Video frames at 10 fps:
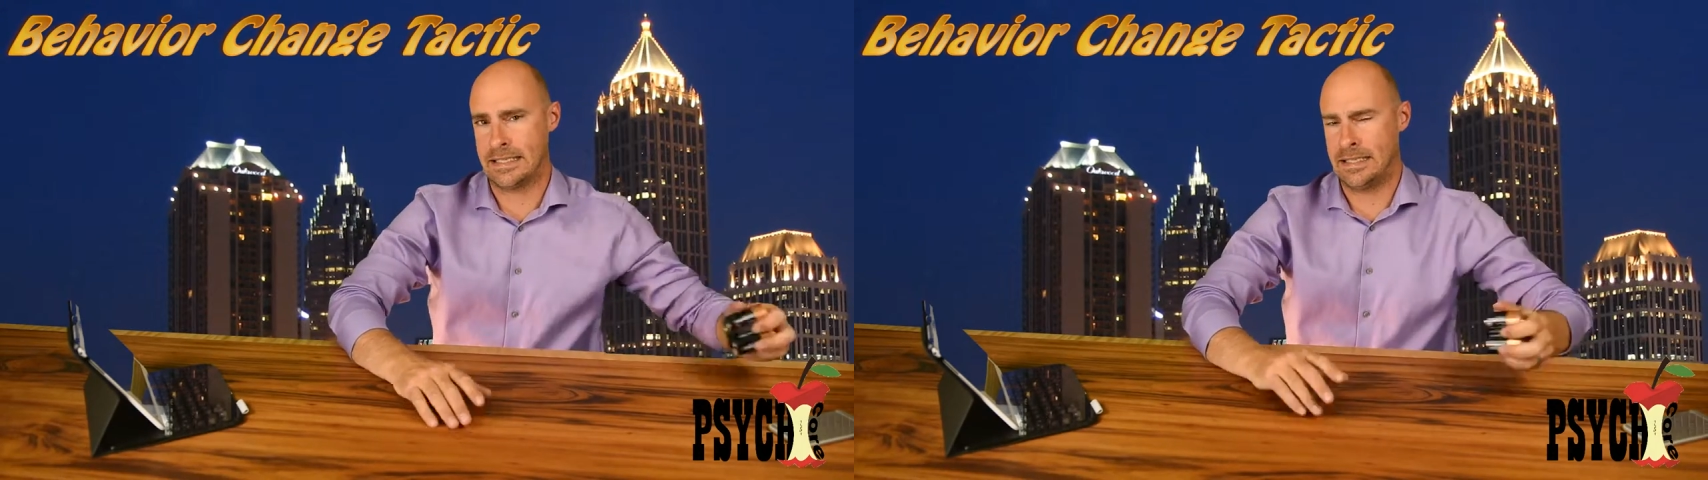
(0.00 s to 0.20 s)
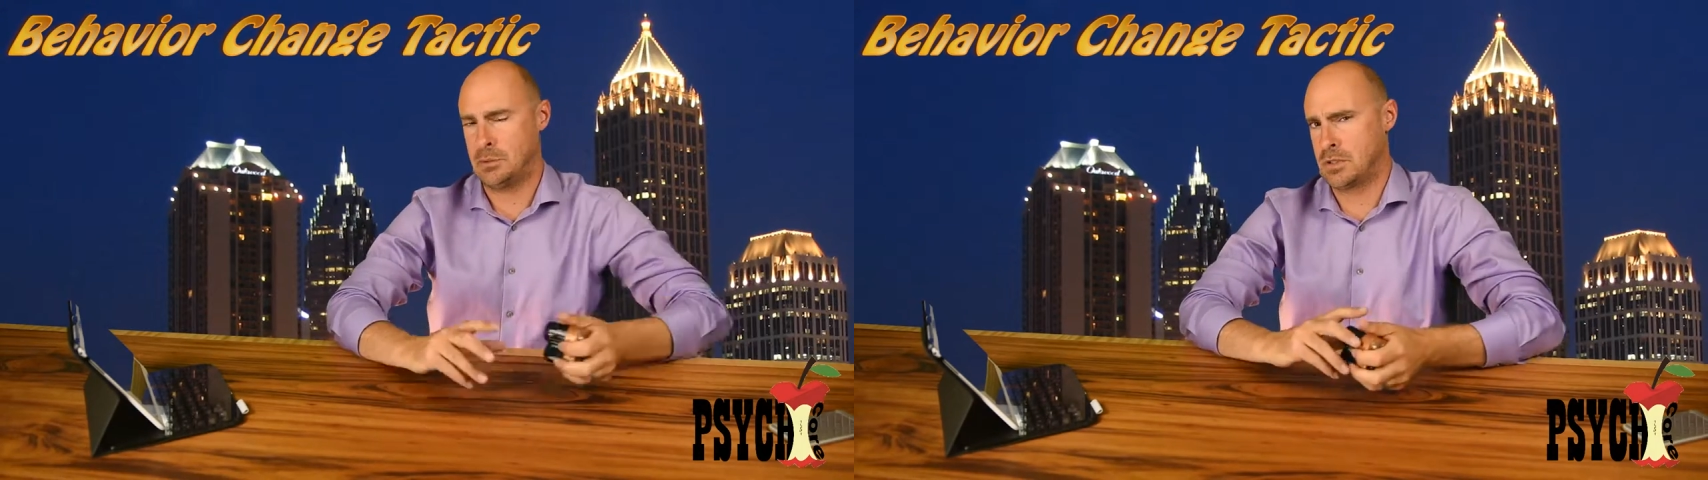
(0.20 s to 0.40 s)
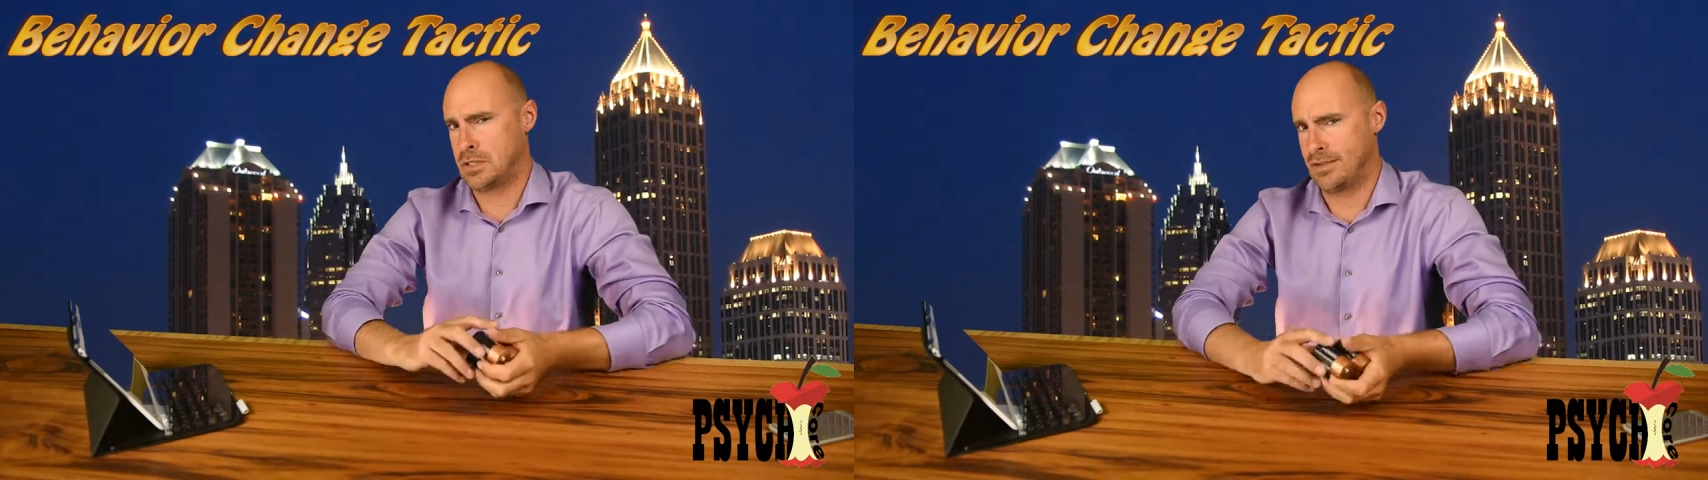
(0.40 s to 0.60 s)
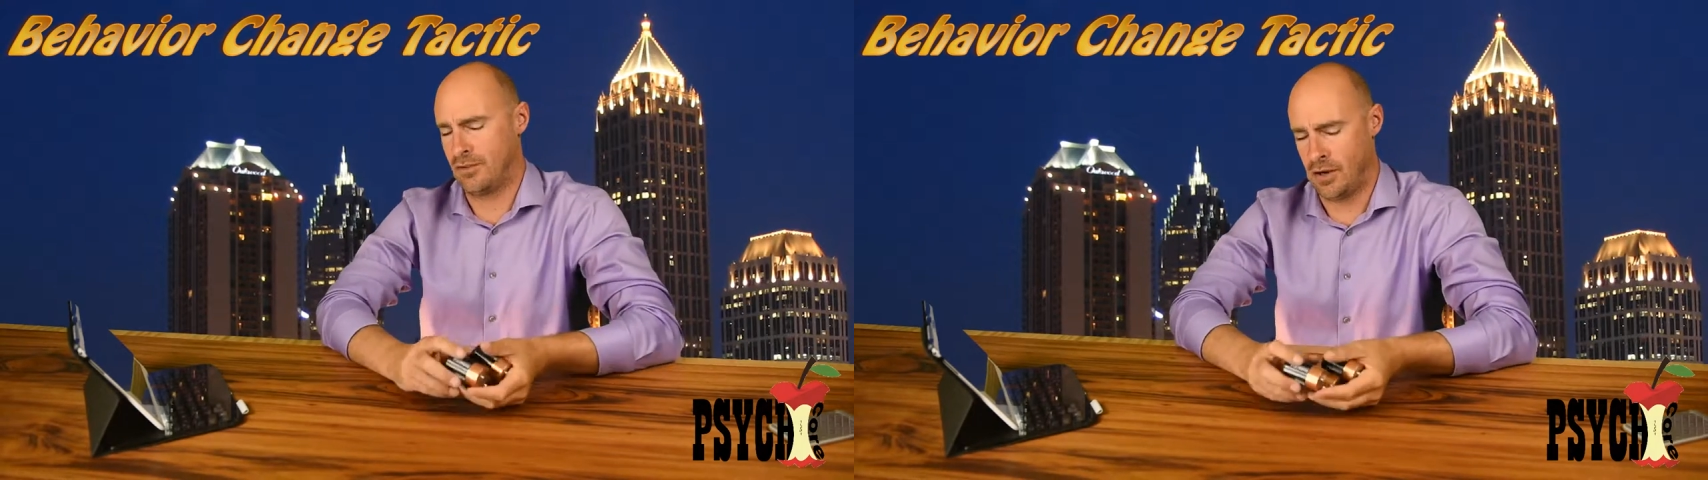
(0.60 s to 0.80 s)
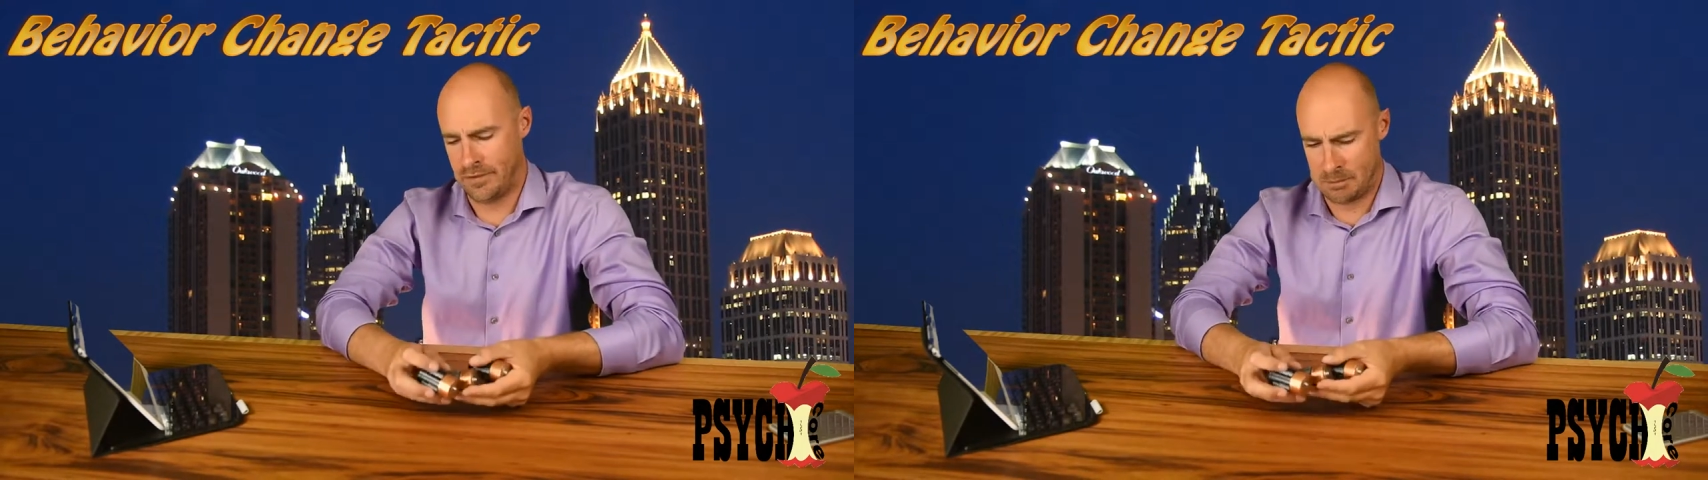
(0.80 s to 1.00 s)
and it was
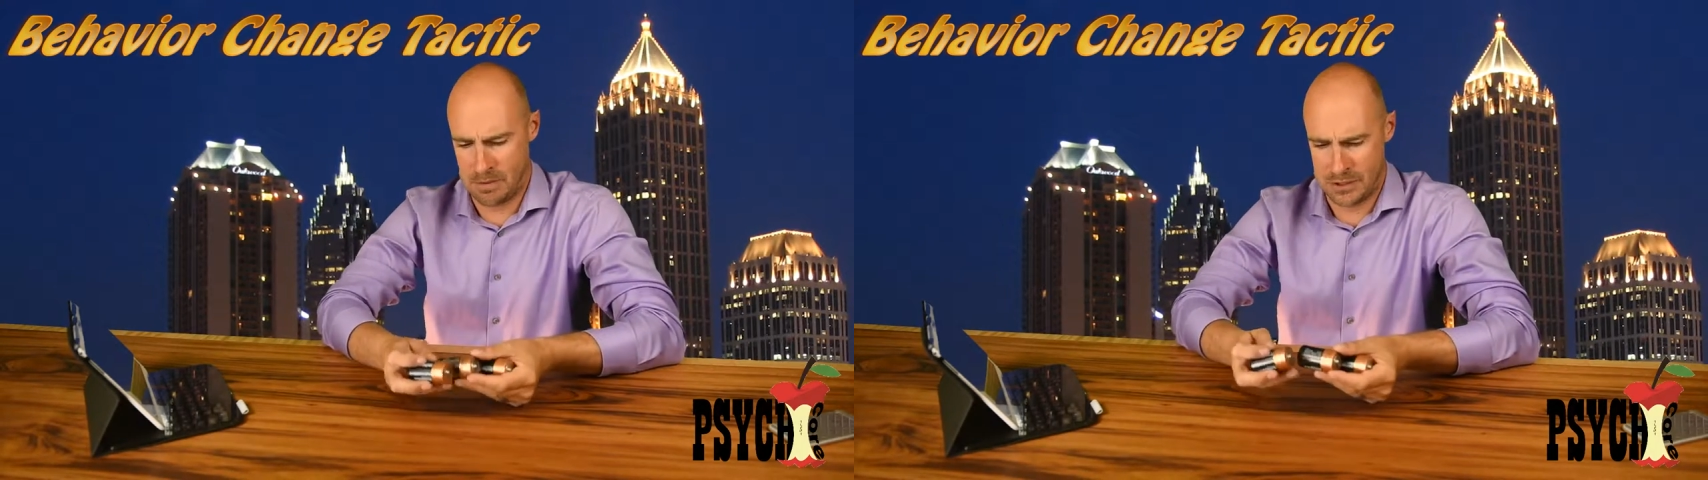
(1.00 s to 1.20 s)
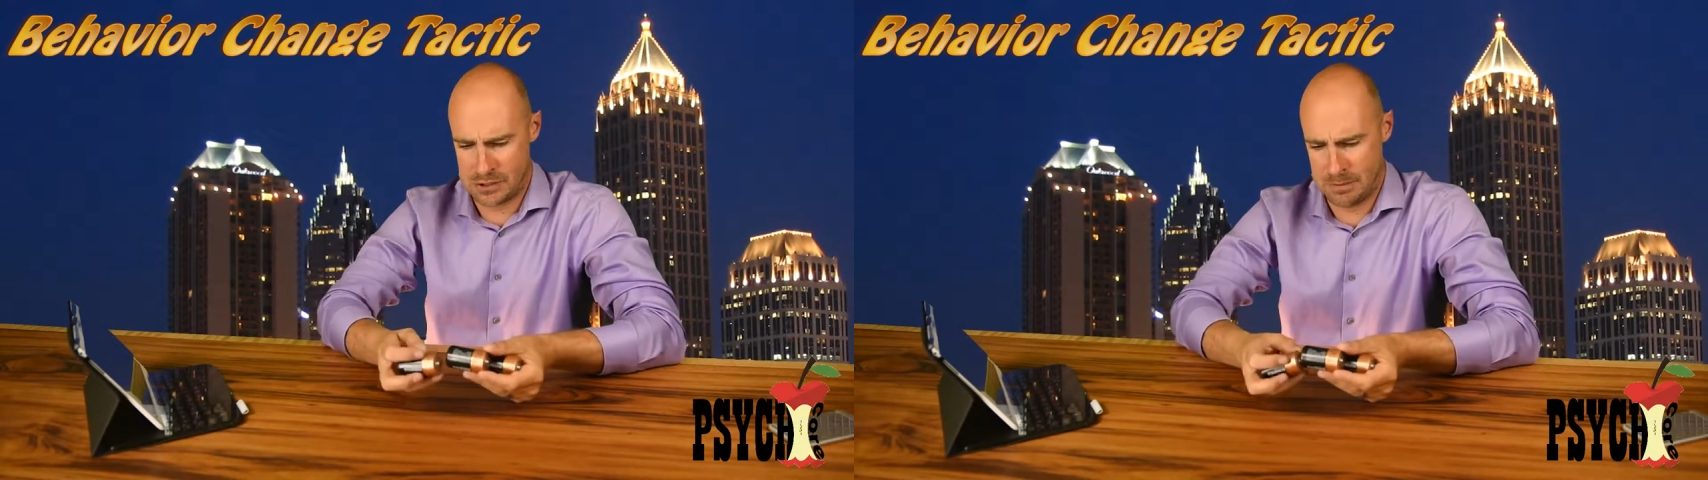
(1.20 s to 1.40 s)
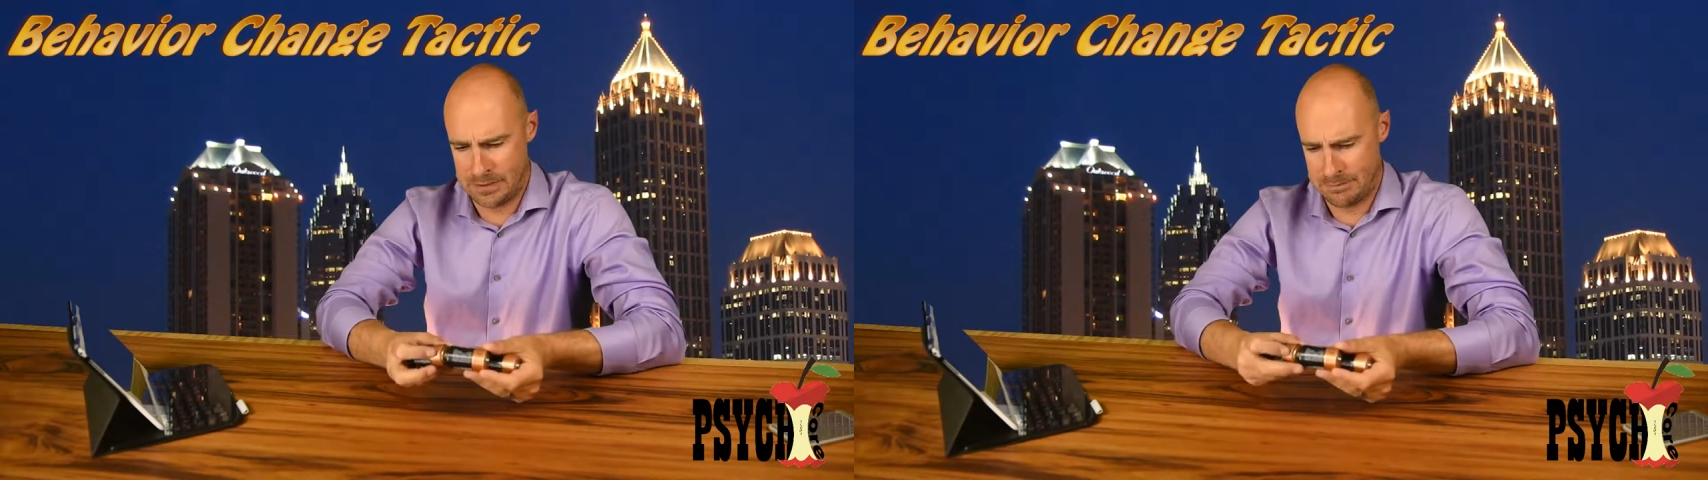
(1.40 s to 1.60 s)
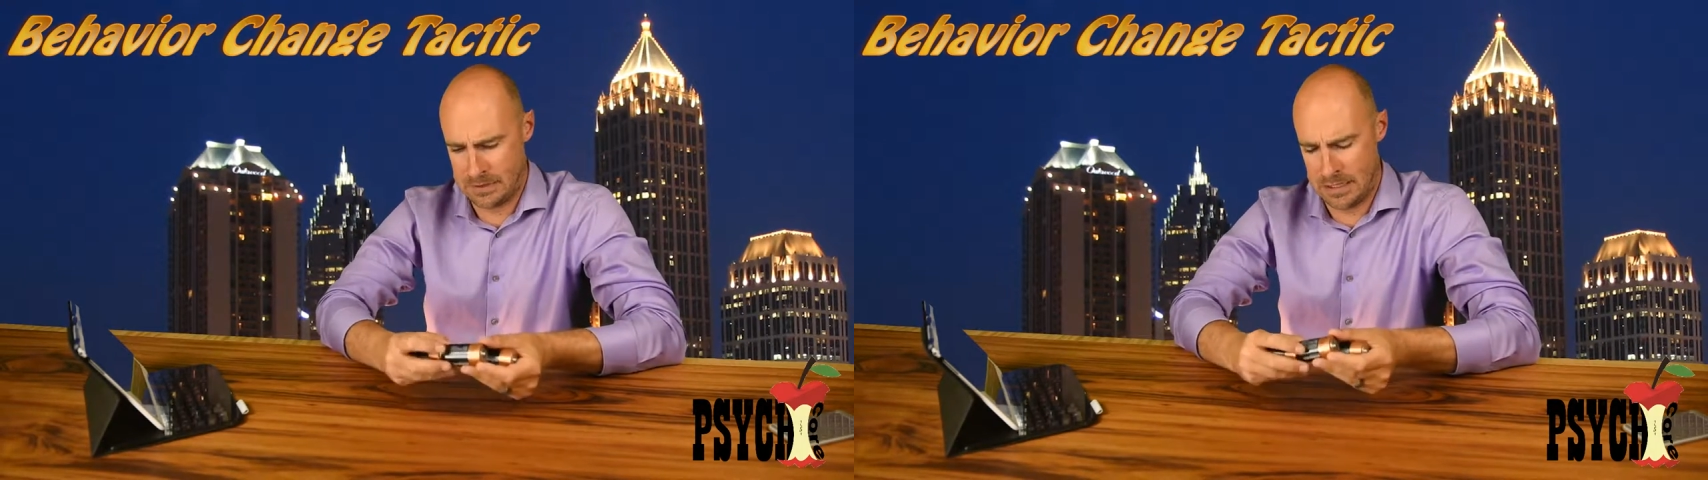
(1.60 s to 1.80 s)
involving punishment.